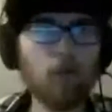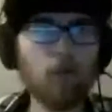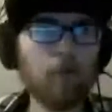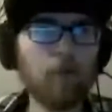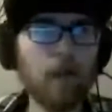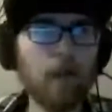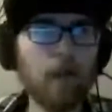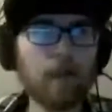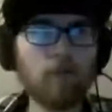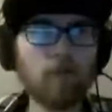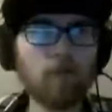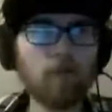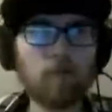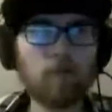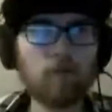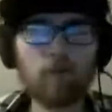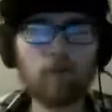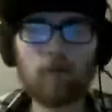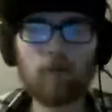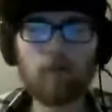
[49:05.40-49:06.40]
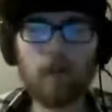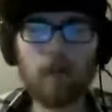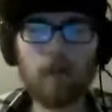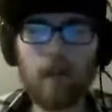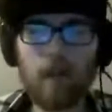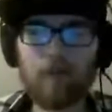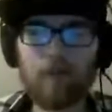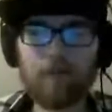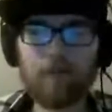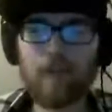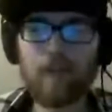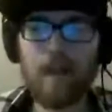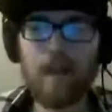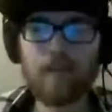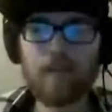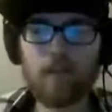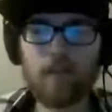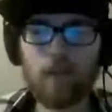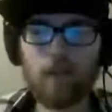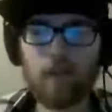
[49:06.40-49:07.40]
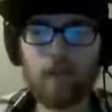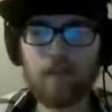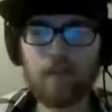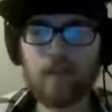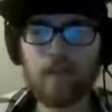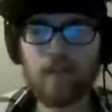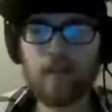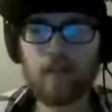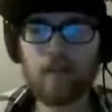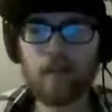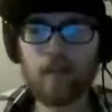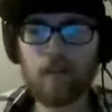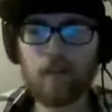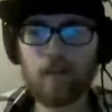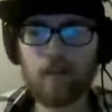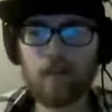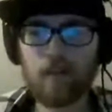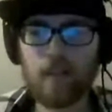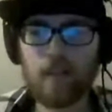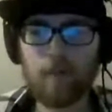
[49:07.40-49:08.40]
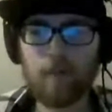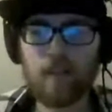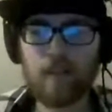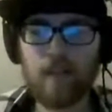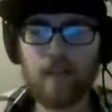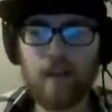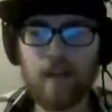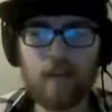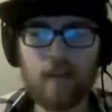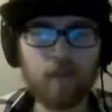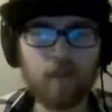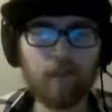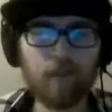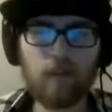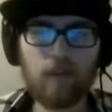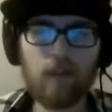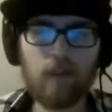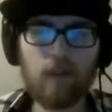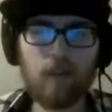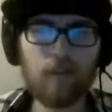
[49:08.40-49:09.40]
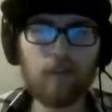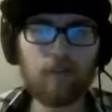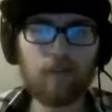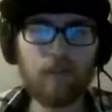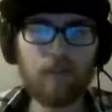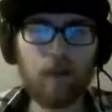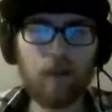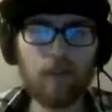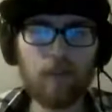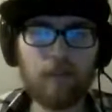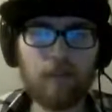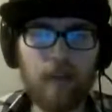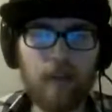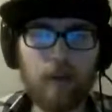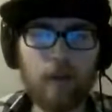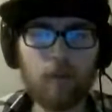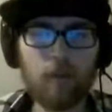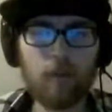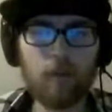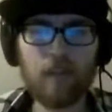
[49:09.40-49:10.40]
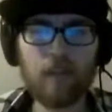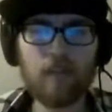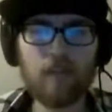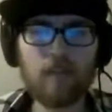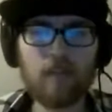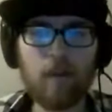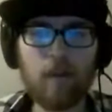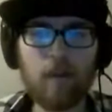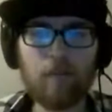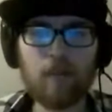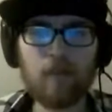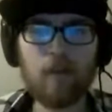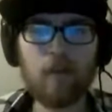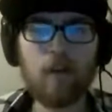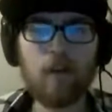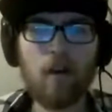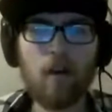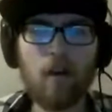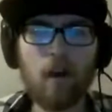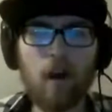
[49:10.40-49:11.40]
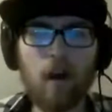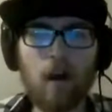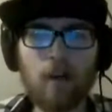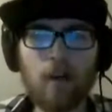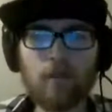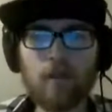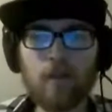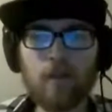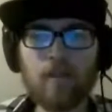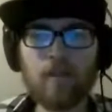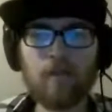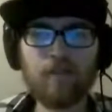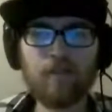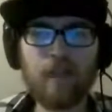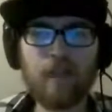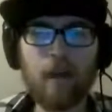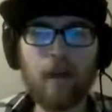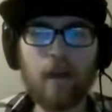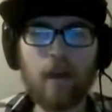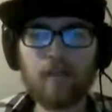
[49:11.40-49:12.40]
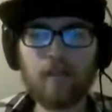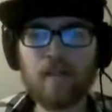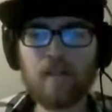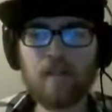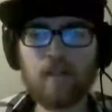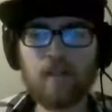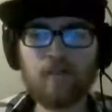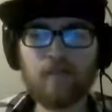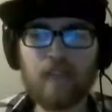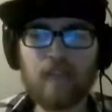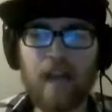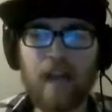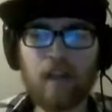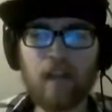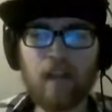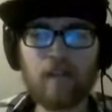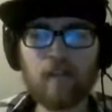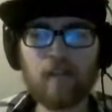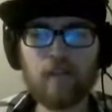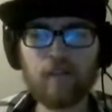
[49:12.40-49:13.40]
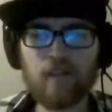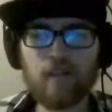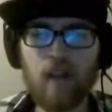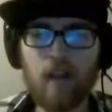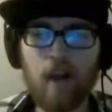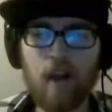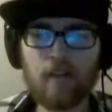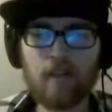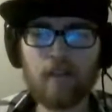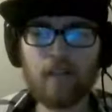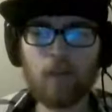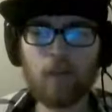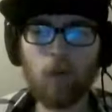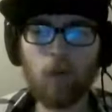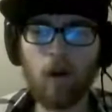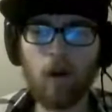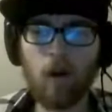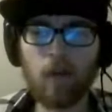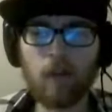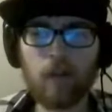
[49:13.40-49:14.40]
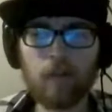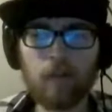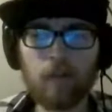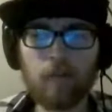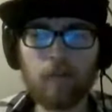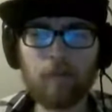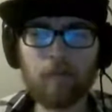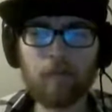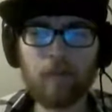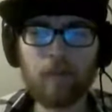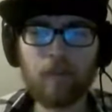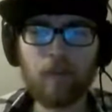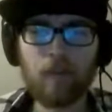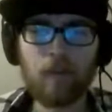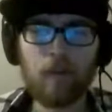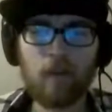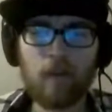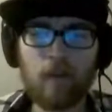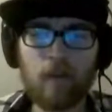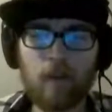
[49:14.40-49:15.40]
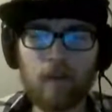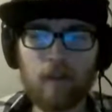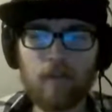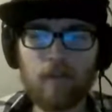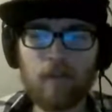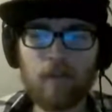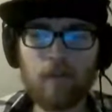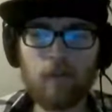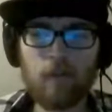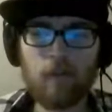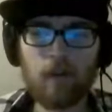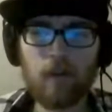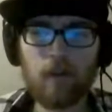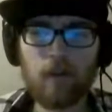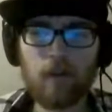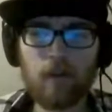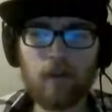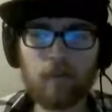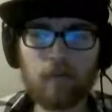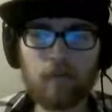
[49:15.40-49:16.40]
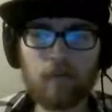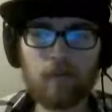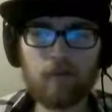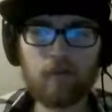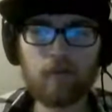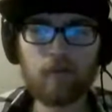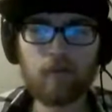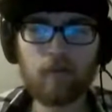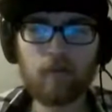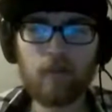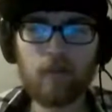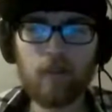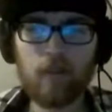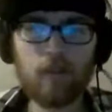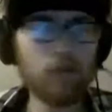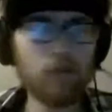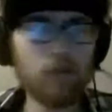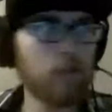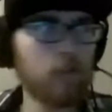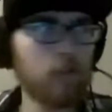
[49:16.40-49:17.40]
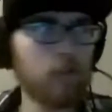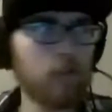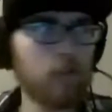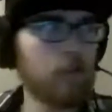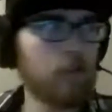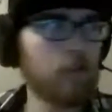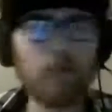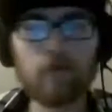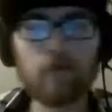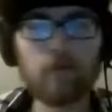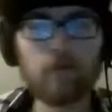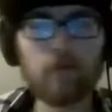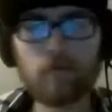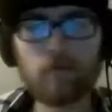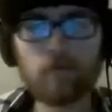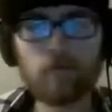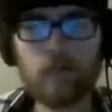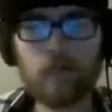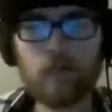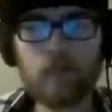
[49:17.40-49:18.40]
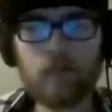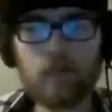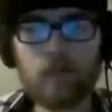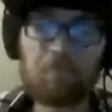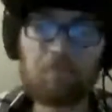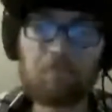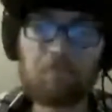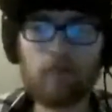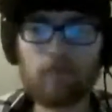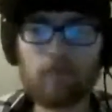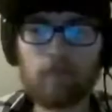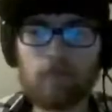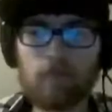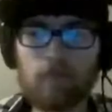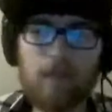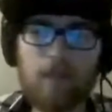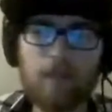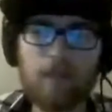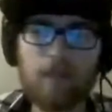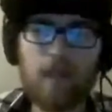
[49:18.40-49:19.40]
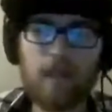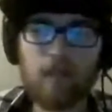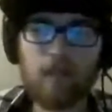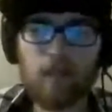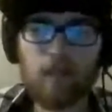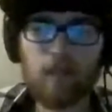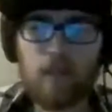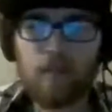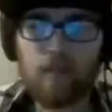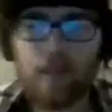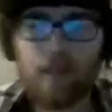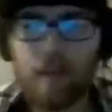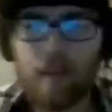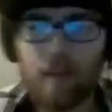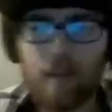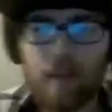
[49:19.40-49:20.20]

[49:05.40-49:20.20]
King Gold Mine, that fiasco with the EPA. If any of you followed that, where they dumped hundreds of thousands of gallons of toxic water into a EPA, they do that.